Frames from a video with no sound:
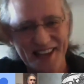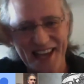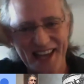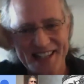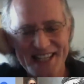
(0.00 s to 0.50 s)

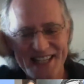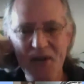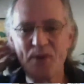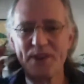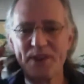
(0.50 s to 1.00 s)
and
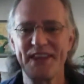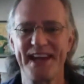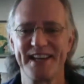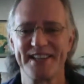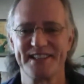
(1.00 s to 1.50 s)
staying with
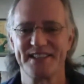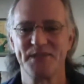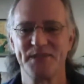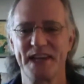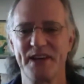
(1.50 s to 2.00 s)
that
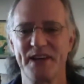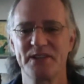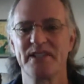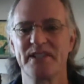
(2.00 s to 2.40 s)
without